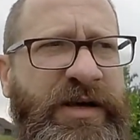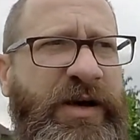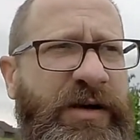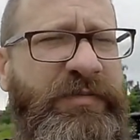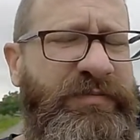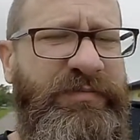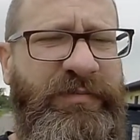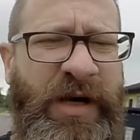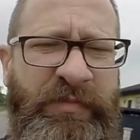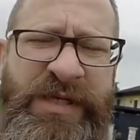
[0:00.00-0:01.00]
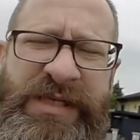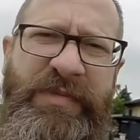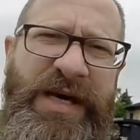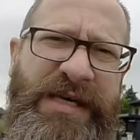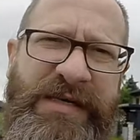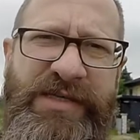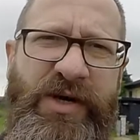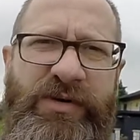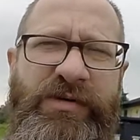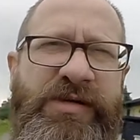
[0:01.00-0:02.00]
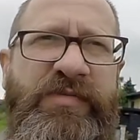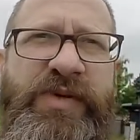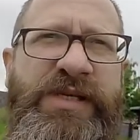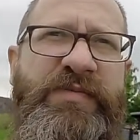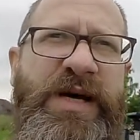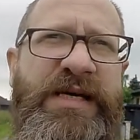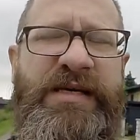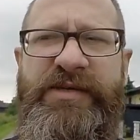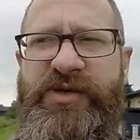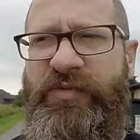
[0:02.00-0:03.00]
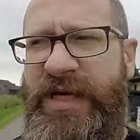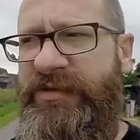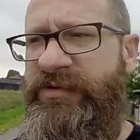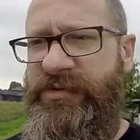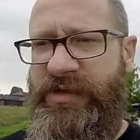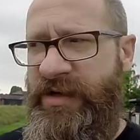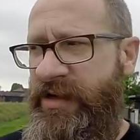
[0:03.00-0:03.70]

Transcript: You know, I'm busy making songs, I'm busy making instrumentals.